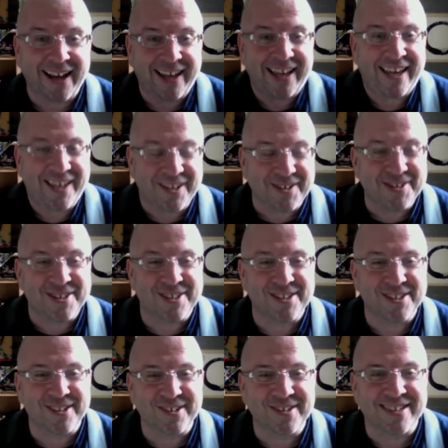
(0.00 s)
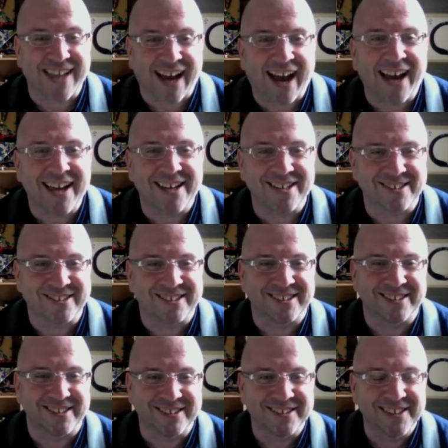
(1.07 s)
He used to use haiku
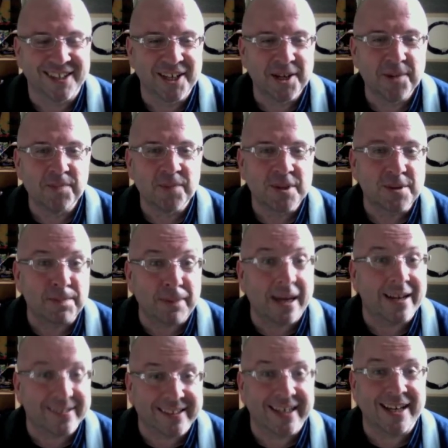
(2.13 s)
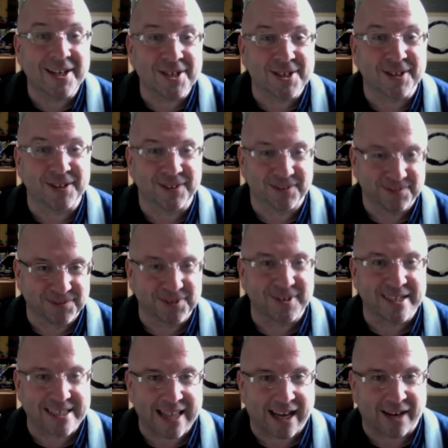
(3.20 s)
to pay attention to
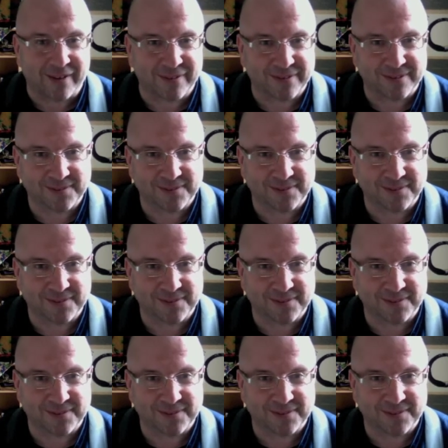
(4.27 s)
his life.